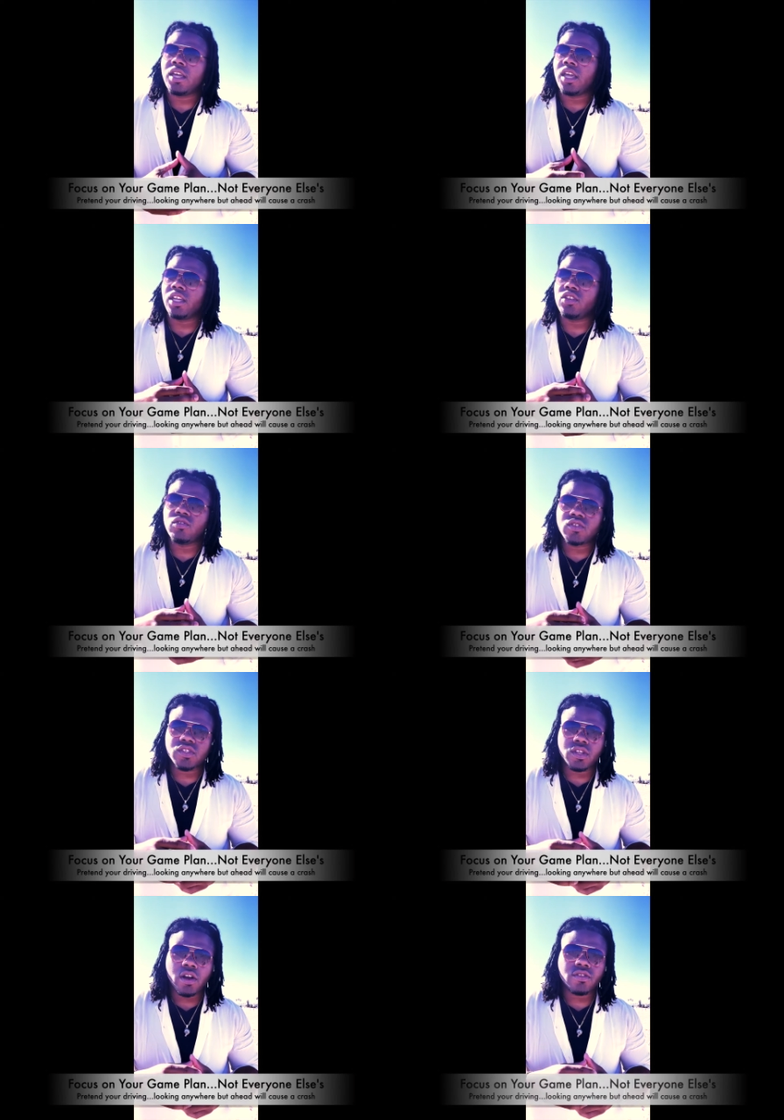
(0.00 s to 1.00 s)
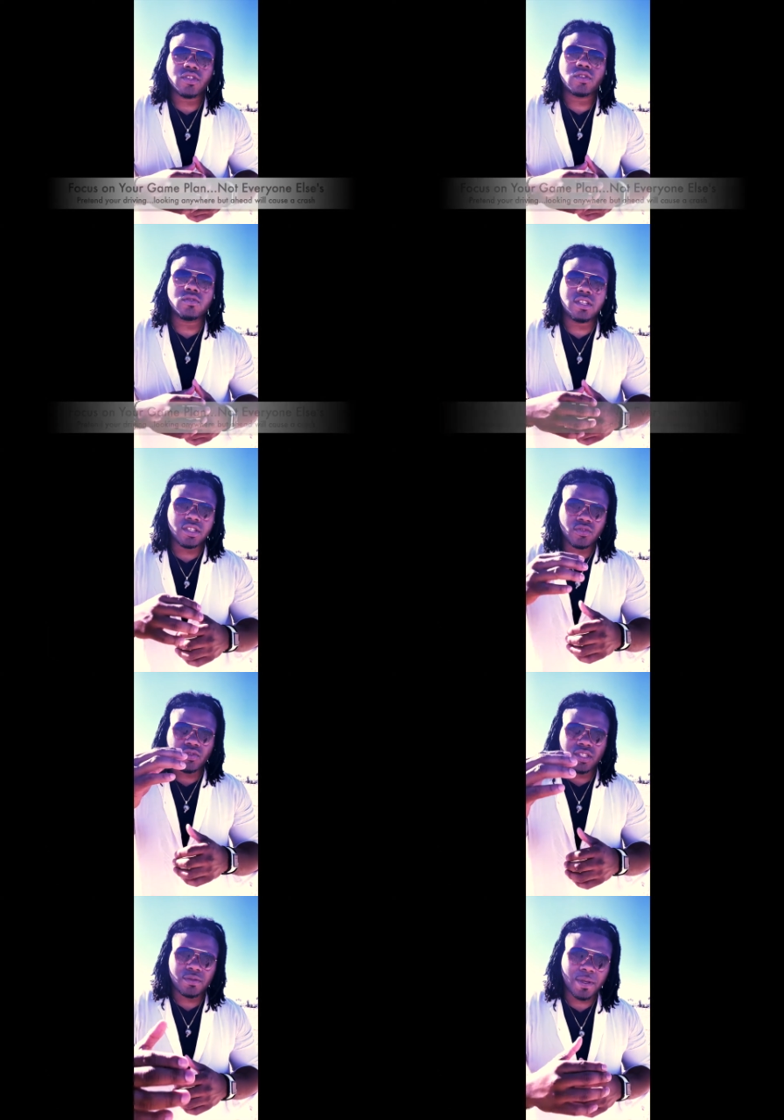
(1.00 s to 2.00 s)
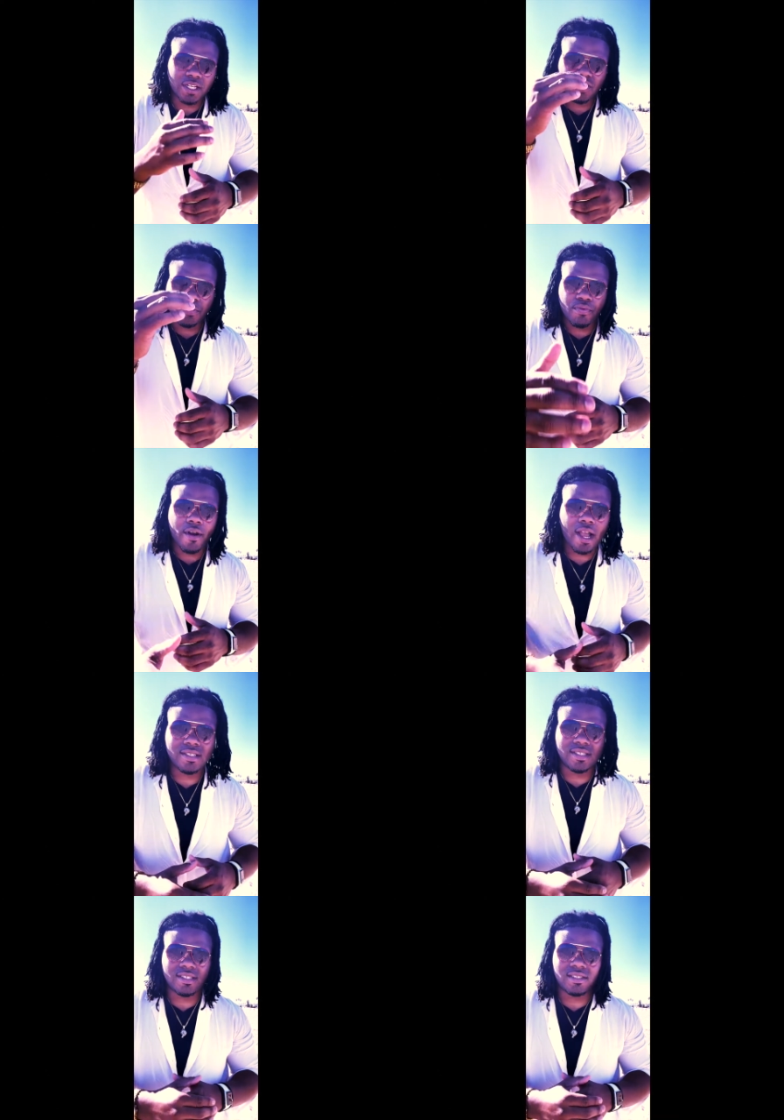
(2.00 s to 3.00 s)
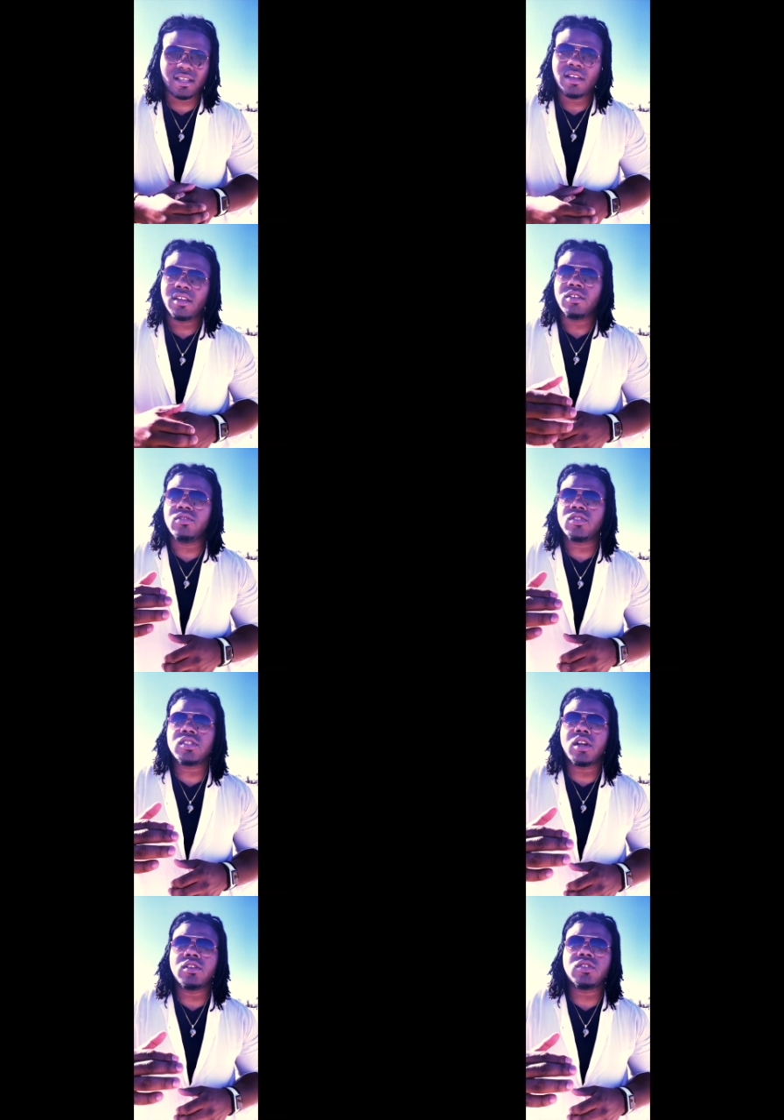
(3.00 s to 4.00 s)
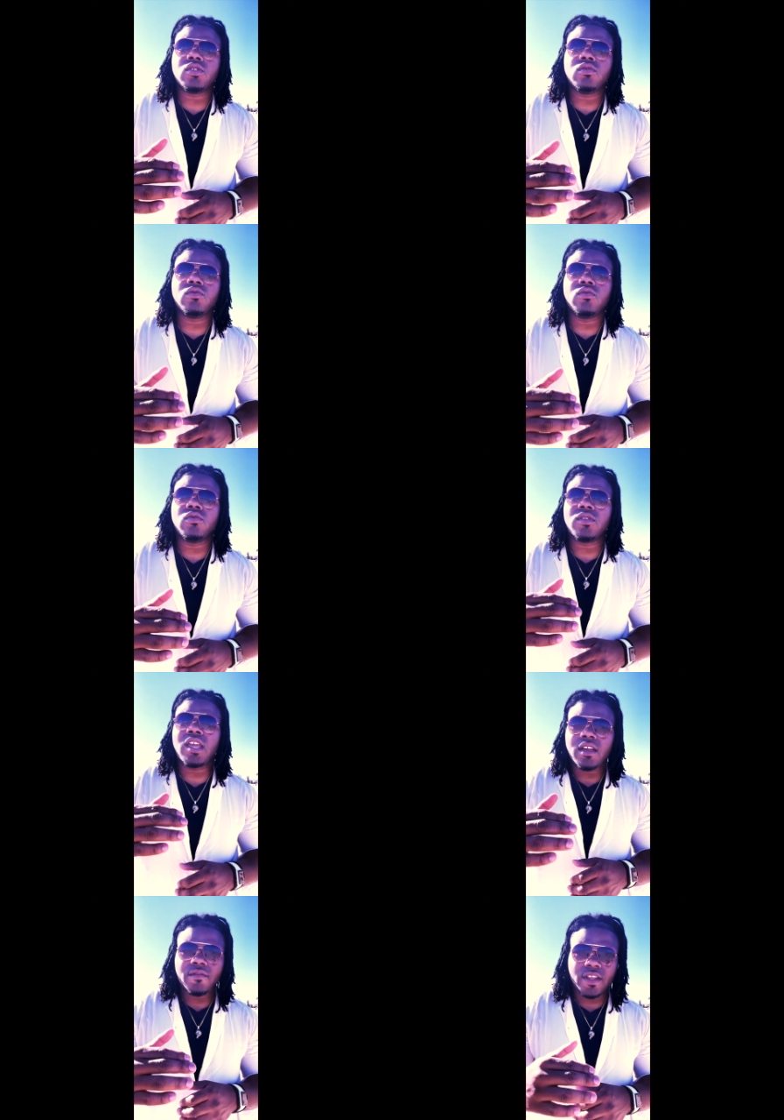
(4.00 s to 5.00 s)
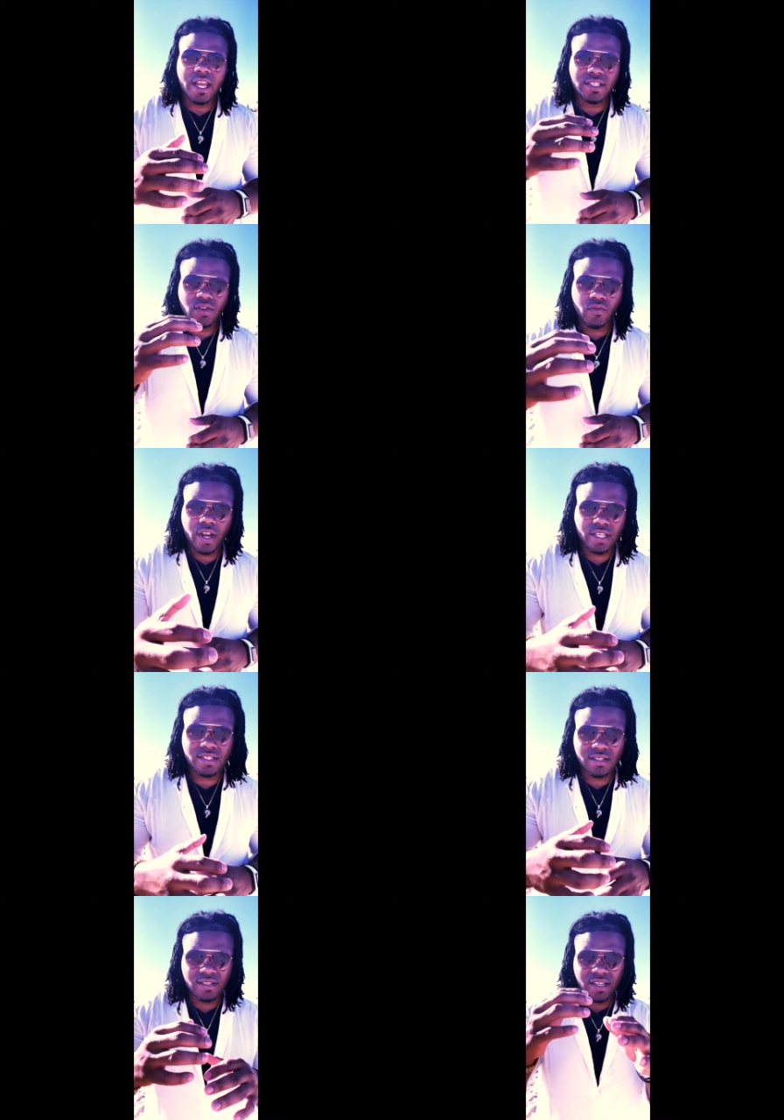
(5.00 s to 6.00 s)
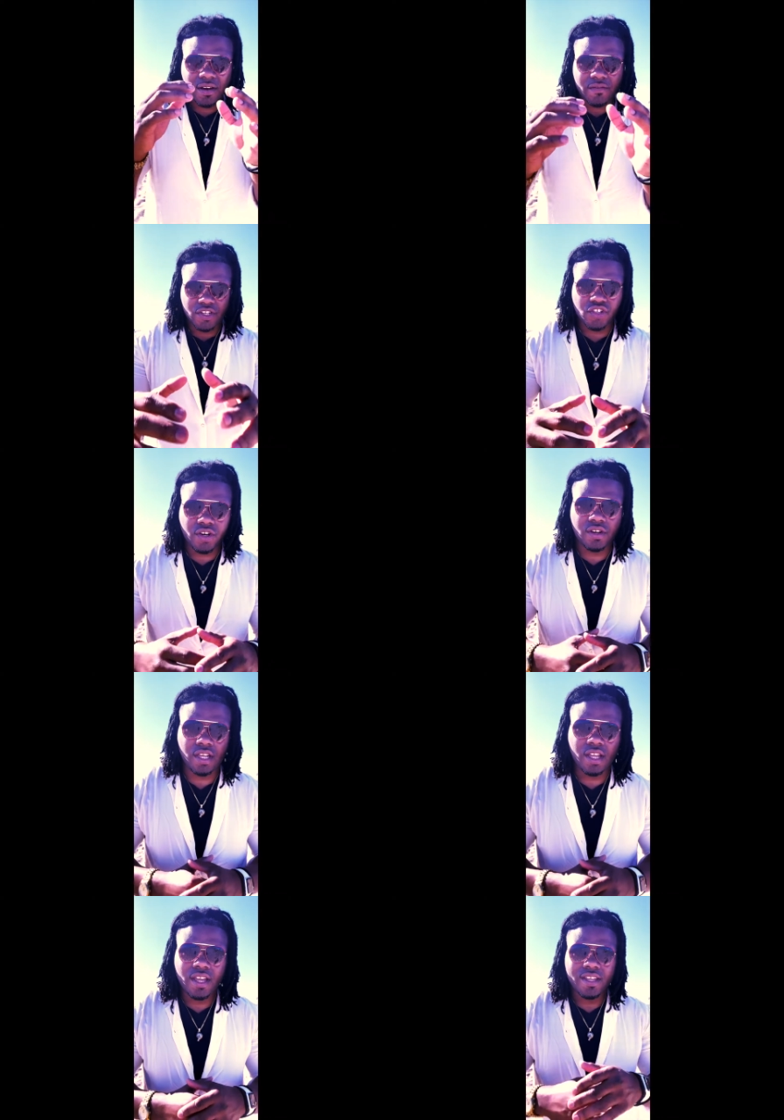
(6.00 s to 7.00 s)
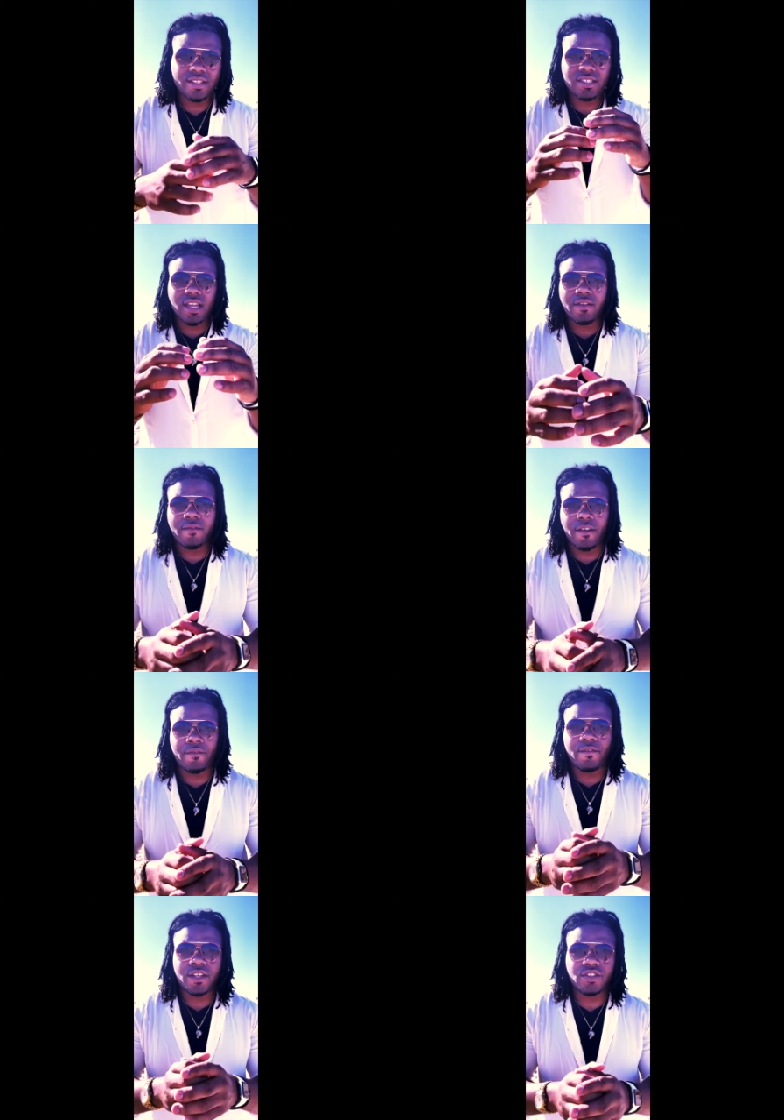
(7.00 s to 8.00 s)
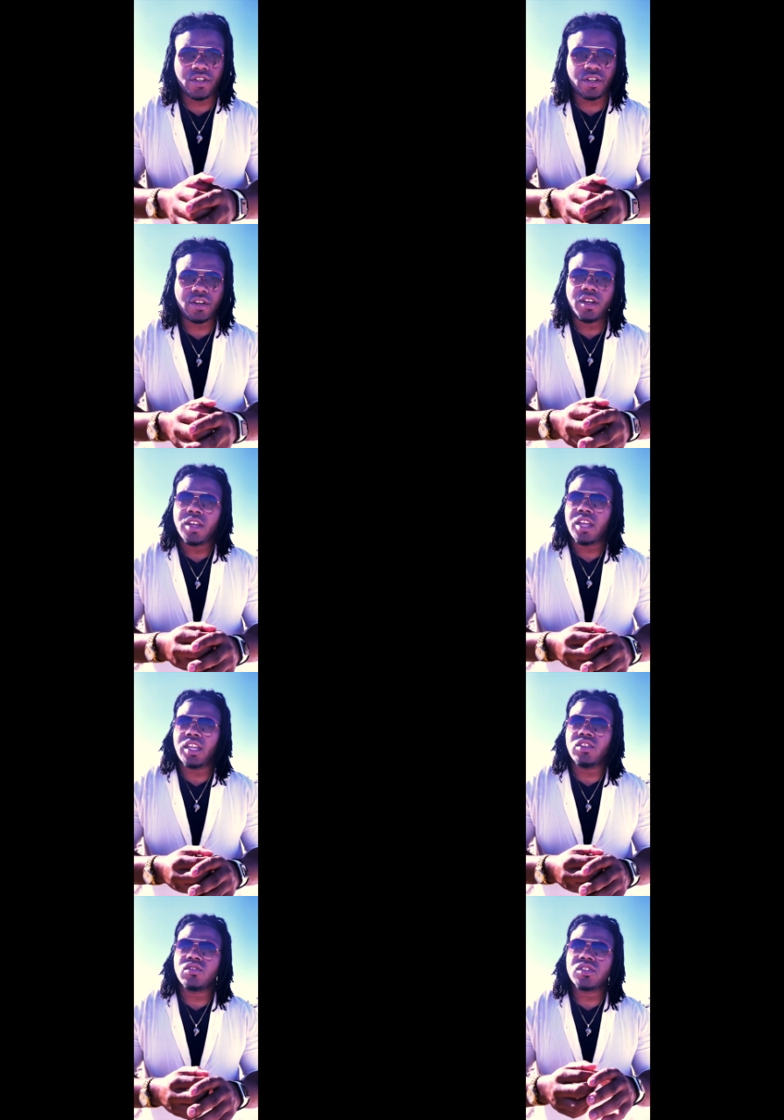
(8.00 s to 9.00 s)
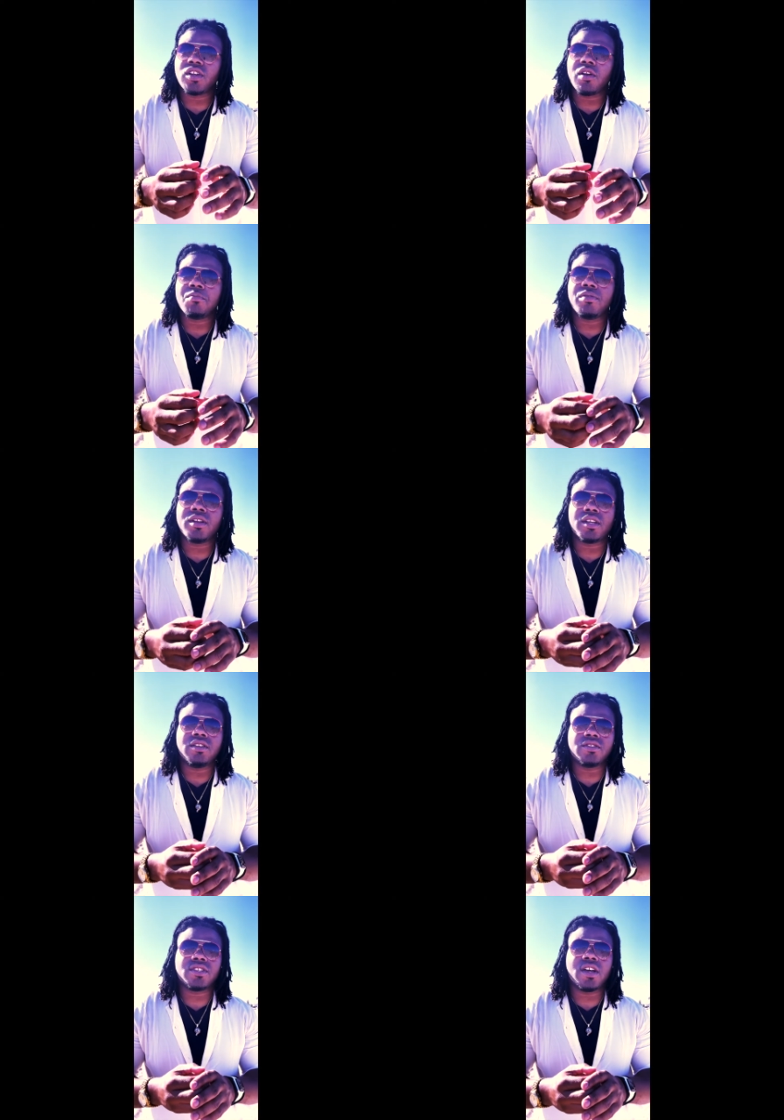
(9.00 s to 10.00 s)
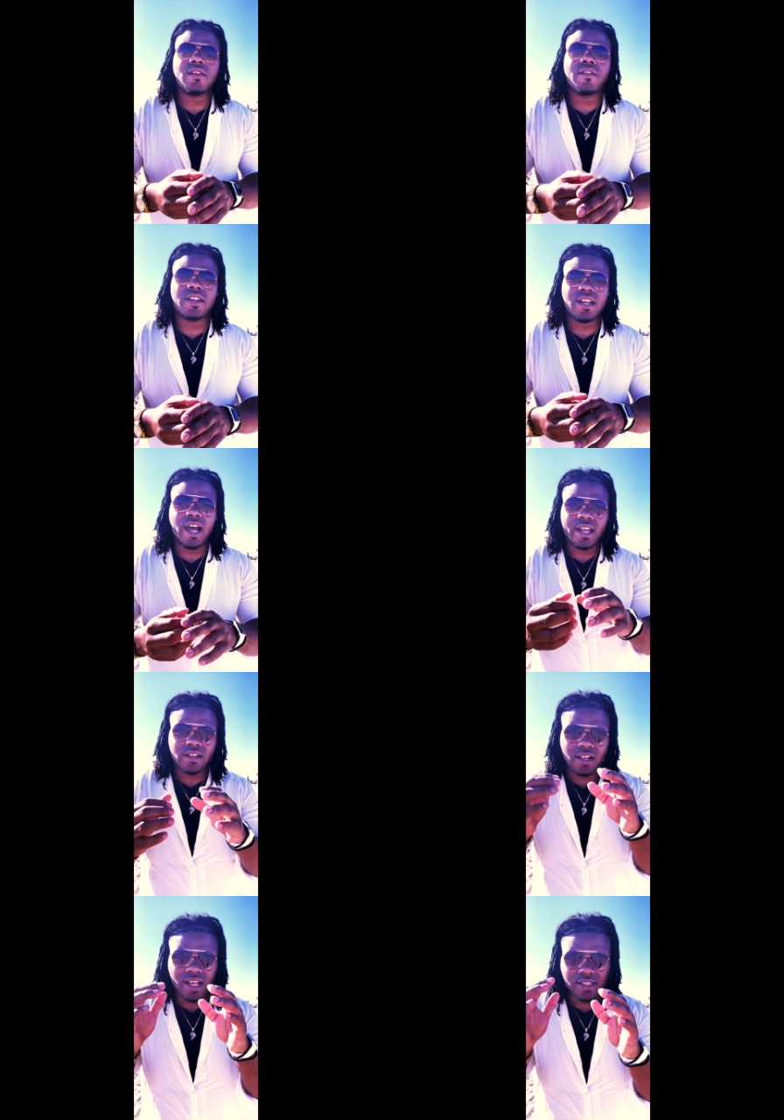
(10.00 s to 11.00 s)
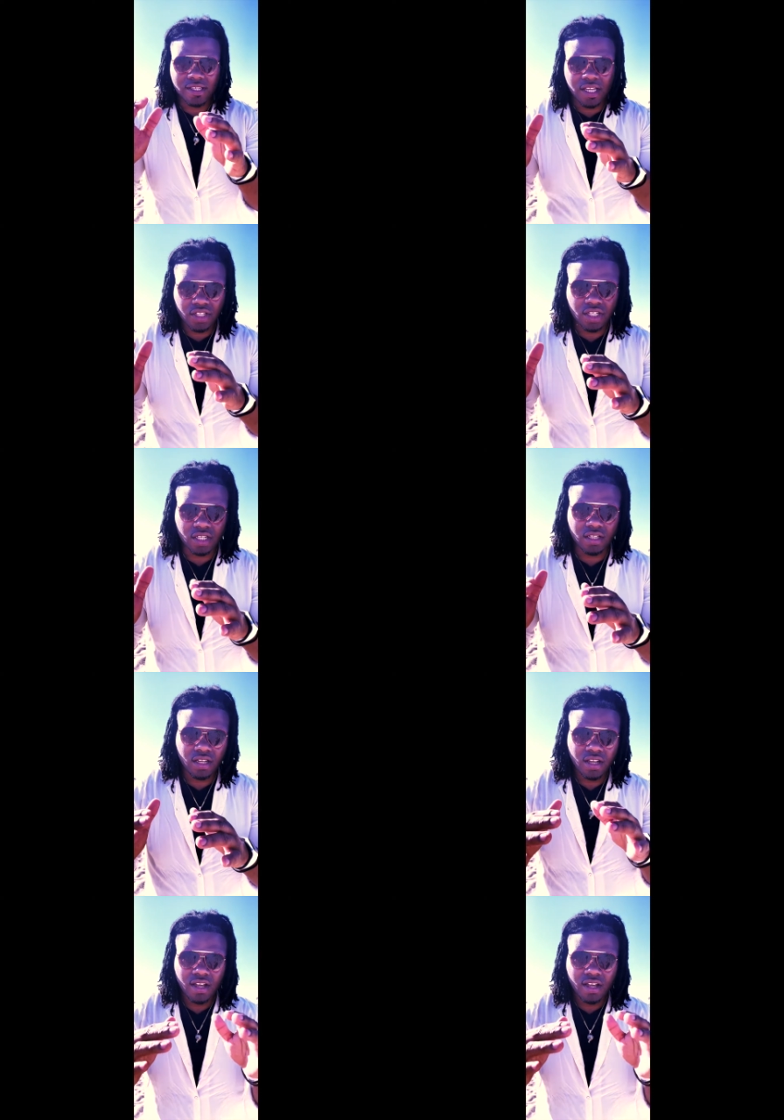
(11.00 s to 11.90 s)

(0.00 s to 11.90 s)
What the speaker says: and you start to disrespect your process. You start to think of it as a race instead of a journey, instead of an adventure. And you start putting yourself in the idolization